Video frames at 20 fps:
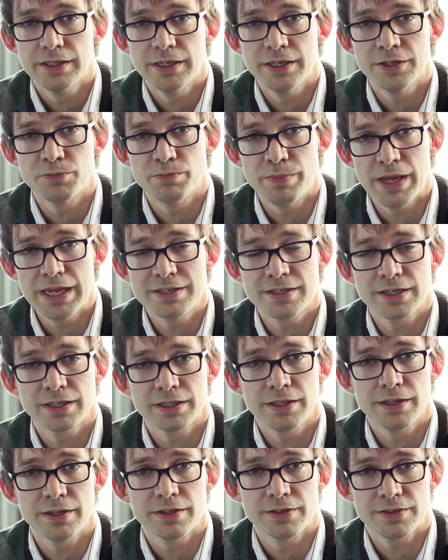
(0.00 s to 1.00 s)
is
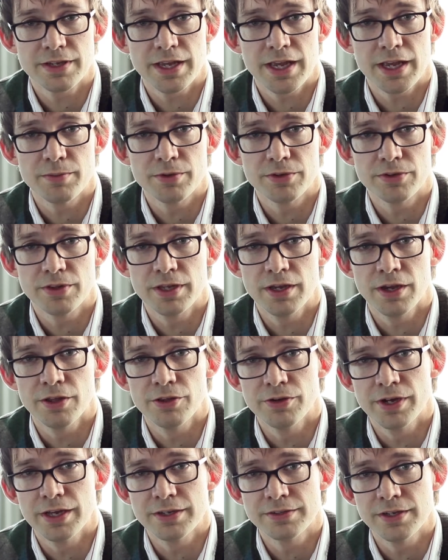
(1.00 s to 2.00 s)
basically the same as the
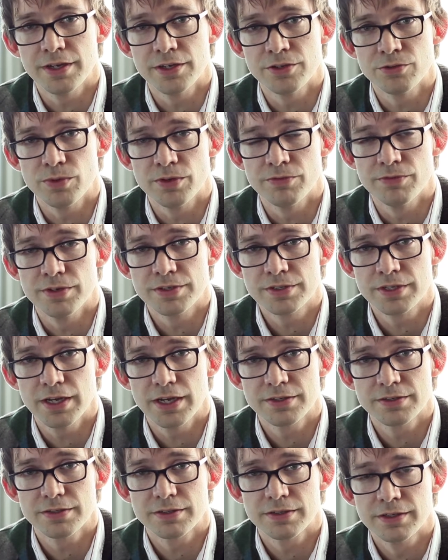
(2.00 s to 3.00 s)
other essays we've
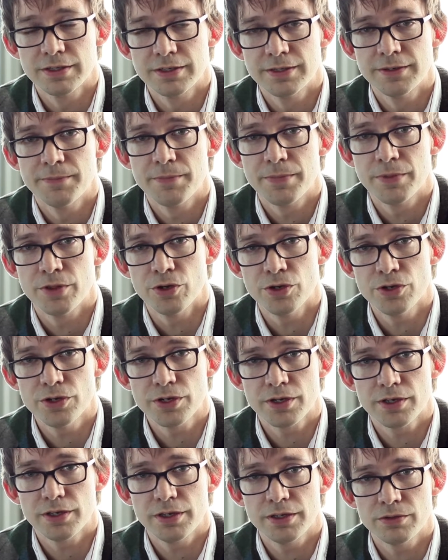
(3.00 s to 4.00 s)
discussed. The
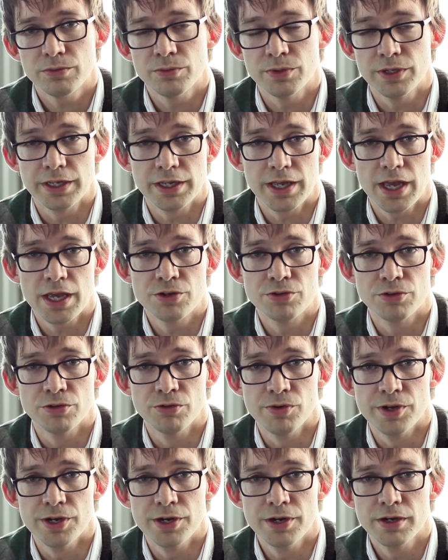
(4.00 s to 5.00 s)
hook will engage
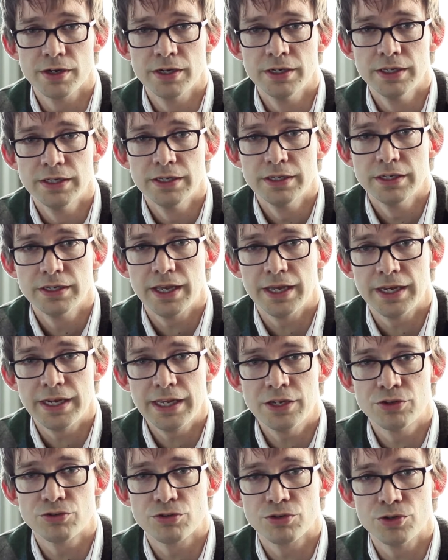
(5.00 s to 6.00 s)
the reader and
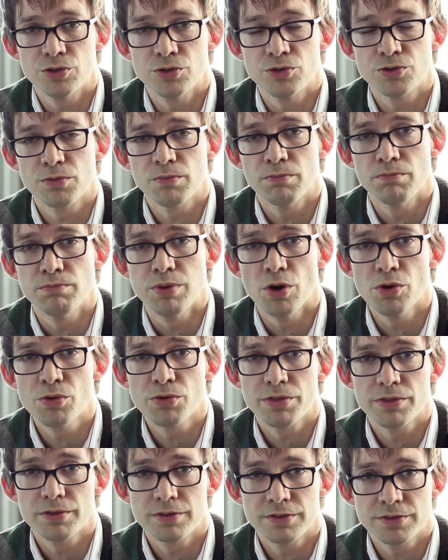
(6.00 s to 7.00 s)
introduce
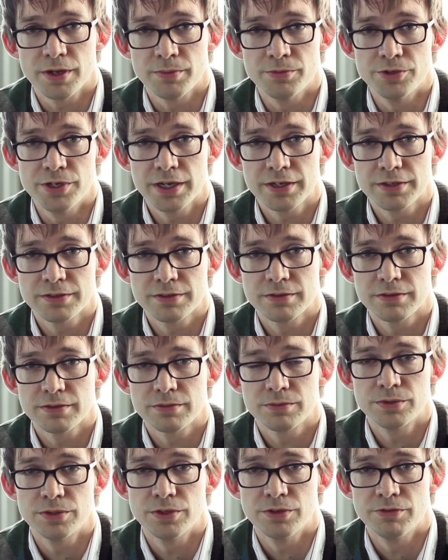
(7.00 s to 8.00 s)
both subjects,
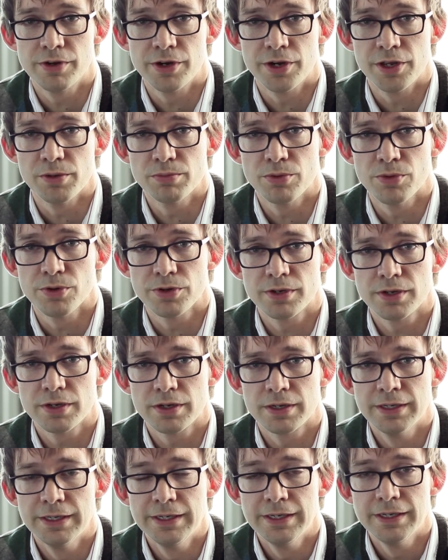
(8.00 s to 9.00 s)
which is very important.
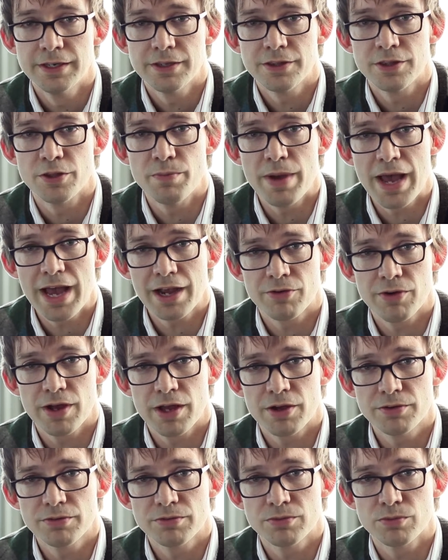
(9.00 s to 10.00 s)
The
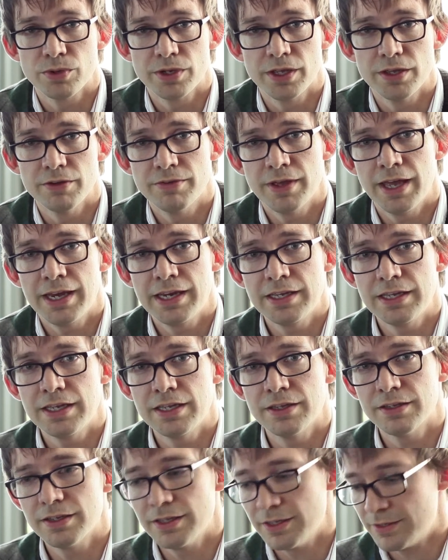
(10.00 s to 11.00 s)
background will give
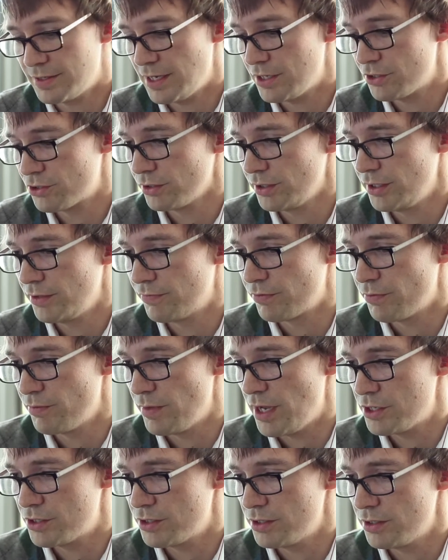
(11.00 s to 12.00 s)
any essential
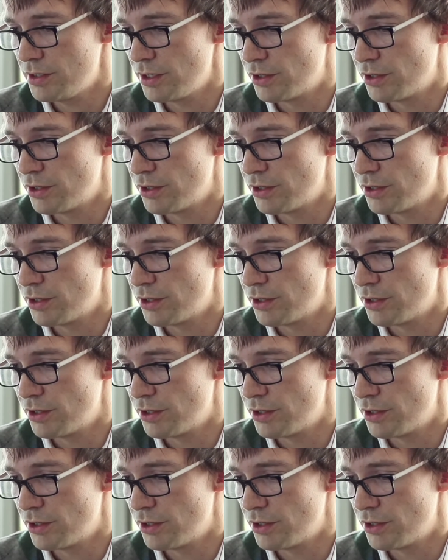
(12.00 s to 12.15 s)
information